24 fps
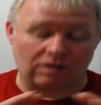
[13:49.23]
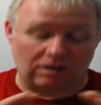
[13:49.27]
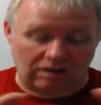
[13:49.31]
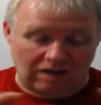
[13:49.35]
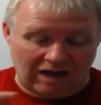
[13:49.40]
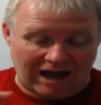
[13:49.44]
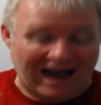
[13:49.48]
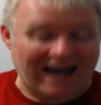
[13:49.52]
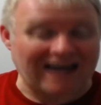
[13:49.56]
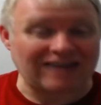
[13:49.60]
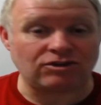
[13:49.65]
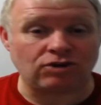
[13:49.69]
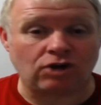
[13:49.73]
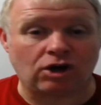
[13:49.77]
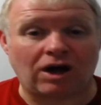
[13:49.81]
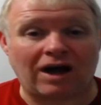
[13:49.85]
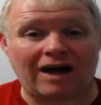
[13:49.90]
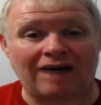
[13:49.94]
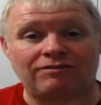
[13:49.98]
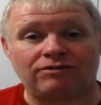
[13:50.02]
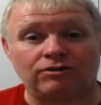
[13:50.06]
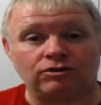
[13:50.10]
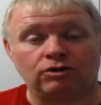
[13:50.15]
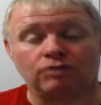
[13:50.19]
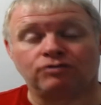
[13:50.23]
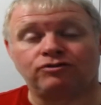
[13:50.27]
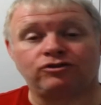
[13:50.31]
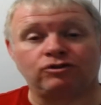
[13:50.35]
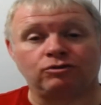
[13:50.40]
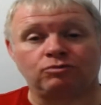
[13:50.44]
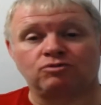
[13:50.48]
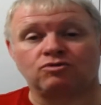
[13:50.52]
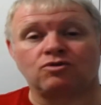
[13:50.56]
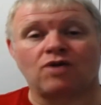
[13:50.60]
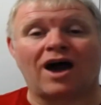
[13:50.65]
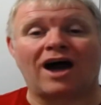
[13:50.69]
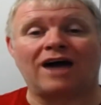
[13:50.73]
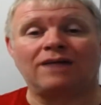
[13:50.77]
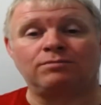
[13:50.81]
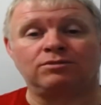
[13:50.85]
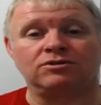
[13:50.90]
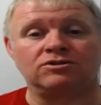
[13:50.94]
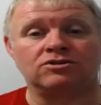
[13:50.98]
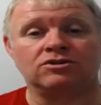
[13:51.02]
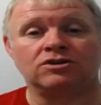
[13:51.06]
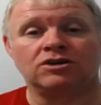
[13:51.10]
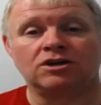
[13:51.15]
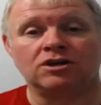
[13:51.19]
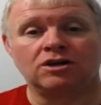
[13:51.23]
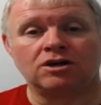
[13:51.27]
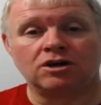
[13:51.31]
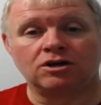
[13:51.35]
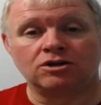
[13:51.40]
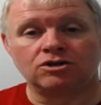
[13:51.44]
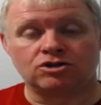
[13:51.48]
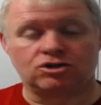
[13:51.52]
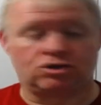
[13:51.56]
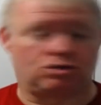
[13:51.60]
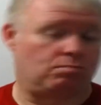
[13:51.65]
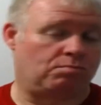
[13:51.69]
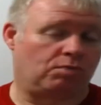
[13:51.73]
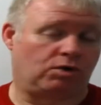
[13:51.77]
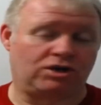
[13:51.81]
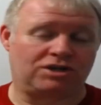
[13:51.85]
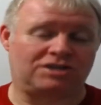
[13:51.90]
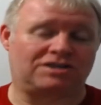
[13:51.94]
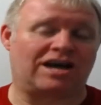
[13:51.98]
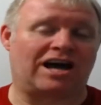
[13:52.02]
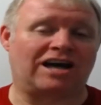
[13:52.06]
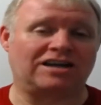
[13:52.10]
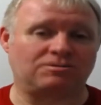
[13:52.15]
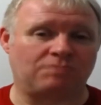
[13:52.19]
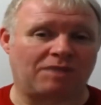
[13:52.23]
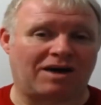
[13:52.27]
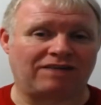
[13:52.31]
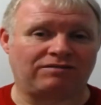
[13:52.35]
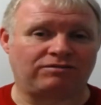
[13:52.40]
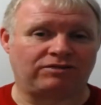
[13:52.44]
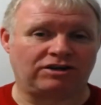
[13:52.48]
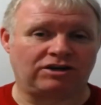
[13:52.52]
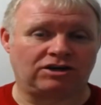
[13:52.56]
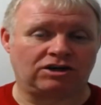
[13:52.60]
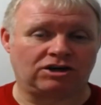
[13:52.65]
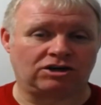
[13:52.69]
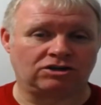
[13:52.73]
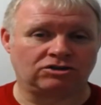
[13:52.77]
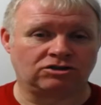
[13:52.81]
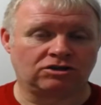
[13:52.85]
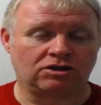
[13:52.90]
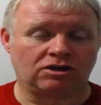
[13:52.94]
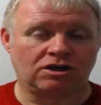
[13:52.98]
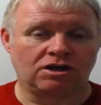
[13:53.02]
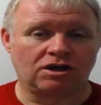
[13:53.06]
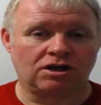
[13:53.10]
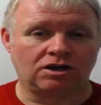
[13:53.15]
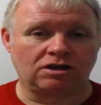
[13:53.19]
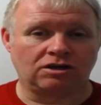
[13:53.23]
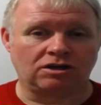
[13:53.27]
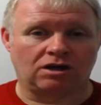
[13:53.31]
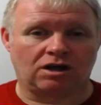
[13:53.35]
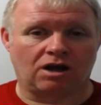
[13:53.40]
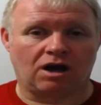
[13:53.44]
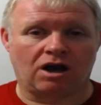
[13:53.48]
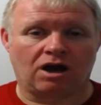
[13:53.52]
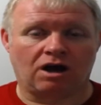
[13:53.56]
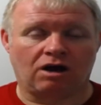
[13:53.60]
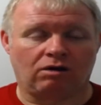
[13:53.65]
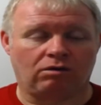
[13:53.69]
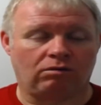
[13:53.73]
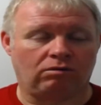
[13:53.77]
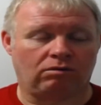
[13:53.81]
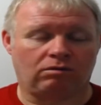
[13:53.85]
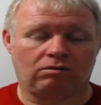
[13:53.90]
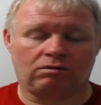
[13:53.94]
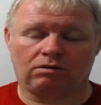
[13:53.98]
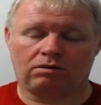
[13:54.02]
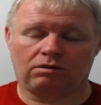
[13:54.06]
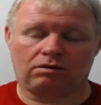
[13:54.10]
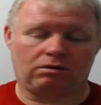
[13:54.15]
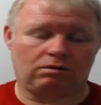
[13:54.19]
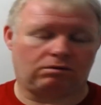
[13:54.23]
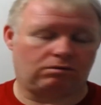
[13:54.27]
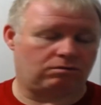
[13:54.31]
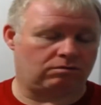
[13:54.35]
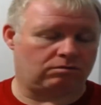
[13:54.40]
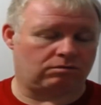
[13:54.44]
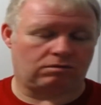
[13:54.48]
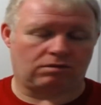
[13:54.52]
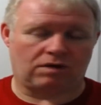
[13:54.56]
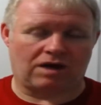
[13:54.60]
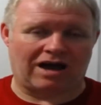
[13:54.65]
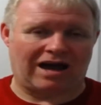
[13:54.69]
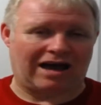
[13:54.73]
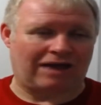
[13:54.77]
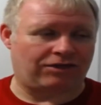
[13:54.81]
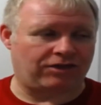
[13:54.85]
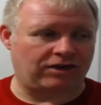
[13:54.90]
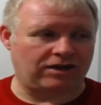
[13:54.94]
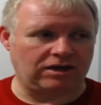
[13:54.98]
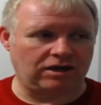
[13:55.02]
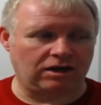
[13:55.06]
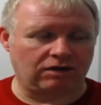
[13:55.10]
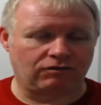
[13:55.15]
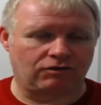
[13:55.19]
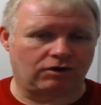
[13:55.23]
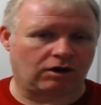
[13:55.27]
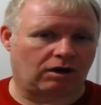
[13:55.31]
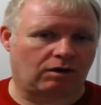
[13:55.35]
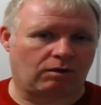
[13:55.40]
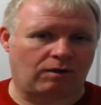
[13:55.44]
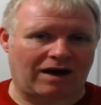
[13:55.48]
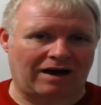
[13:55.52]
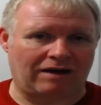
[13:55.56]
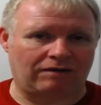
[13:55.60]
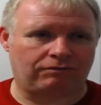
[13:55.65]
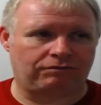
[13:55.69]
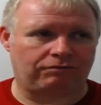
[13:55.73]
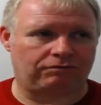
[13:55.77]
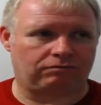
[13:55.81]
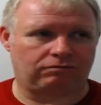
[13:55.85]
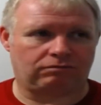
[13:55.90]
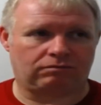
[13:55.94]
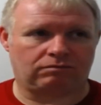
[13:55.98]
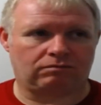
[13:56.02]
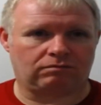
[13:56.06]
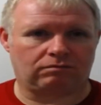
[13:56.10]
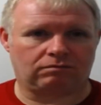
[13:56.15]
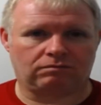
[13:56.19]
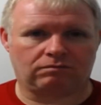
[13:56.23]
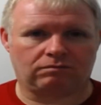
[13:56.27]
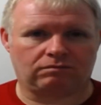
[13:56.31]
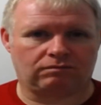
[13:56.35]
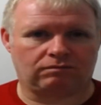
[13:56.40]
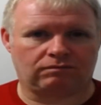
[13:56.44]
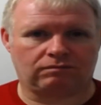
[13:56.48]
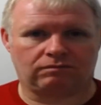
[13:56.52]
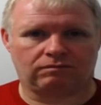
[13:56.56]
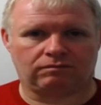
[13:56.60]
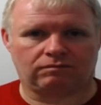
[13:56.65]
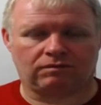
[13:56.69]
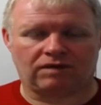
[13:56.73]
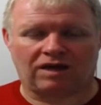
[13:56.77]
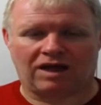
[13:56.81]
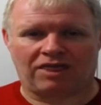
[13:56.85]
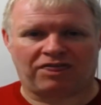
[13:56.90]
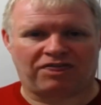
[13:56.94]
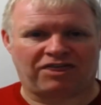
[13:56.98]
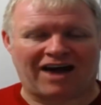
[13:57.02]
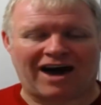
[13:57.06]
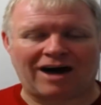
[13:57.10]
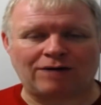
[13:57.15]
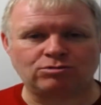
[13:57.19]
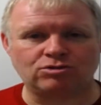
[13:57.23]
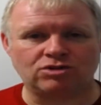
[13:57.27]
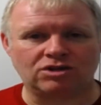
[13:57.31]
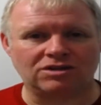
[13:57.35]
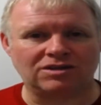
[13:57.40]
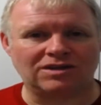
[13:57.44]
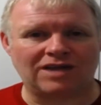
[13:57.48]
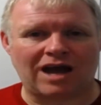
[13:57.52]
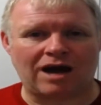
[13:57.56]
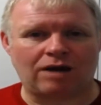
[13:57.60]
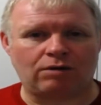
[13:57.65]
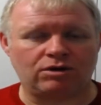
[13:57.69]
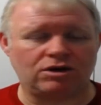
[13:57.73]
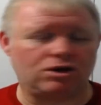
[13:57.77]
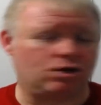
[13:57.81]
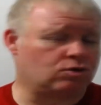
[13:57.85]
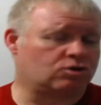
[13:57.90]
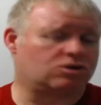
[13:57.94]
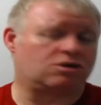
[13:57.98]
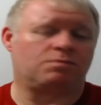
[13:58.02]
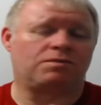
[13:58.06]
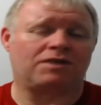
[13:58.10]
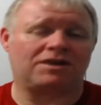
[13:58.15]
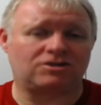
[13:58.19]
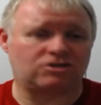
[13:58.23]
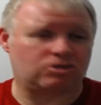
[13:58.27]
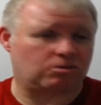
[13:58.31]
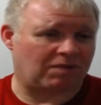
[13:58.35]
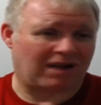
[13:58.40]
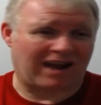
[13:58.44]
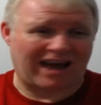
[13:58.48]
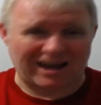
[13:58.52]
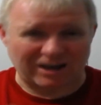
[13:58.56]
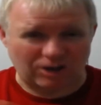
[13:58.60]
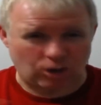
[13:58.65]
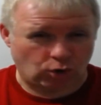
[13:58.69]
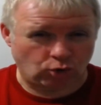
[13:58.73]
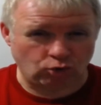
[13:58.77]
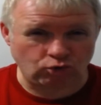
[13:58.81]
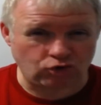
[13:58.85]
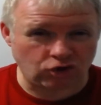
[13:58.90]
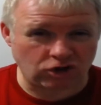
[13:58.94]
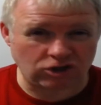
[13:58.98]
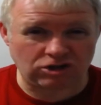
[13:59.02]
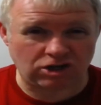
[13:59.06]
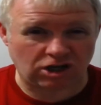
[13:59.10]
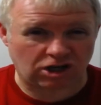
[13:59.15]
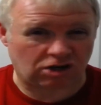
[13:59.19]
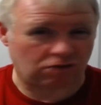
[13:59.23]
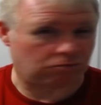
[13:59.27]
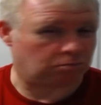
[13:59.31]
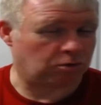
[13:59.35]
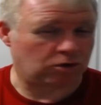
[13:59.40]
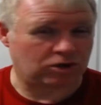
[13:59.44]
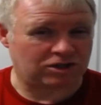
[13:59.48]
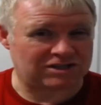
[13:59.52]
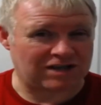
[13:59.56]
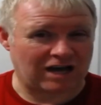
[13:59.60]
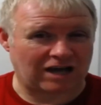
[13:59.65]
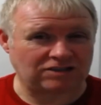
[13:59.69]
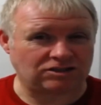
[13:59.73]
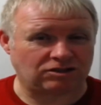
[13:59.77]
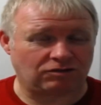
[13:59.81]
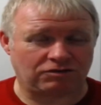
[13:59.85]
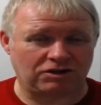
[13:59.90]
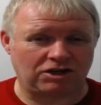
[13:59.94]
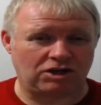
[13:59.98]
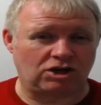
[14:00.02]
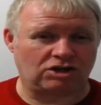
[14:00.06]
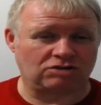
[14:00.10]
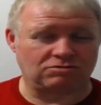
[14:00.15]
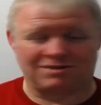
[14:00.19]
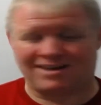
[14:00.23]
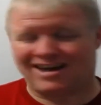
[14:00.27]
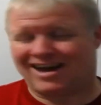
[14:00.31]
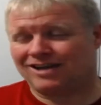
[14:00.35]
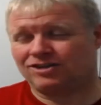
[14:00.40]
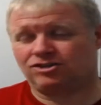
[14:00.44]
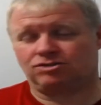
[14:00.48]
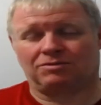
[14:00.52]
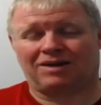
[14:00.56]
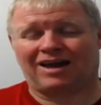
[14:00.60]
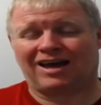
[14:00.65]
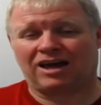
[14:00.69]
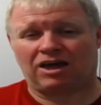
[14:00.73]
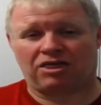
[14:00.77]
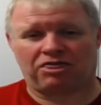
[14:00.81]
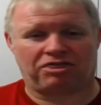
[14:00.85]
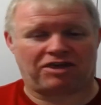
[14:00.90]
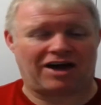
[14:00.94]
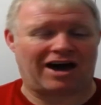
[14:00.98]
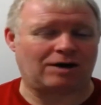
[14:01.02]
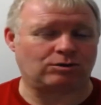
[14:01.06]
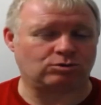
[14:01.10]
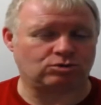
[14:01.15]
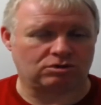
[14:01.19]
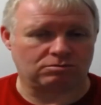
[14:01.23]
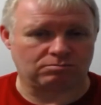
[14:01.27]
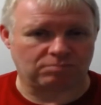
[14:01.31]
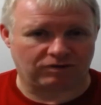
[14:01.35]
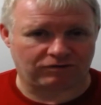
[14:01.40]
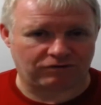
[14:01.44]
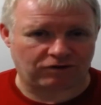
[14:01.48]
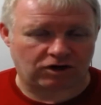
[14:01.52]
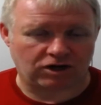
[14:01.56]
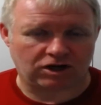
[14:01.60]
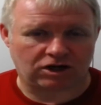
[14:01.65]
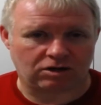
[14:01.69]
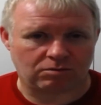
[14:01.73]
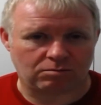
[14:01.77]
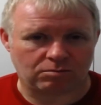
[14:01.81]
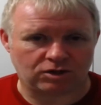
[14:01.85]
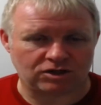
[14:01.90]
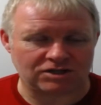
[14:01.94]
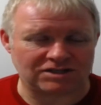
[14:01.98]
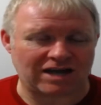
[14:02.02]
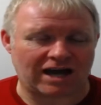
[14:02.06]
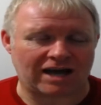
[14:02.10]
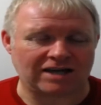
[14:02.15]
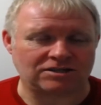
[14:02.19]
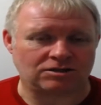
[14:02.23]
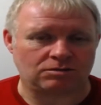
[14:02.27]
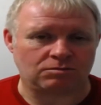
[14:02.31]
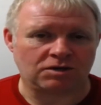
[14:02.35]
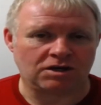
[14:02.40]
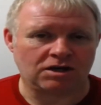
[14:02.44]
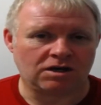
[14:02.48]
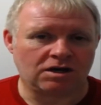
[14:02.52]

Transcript: I don't have enough subscribers to monetize my videos. You know, I think you've got to have 1,000 now. It used to be something like hundreds you could monetize your videos, but now it's something like 1,000 before you can monetize them.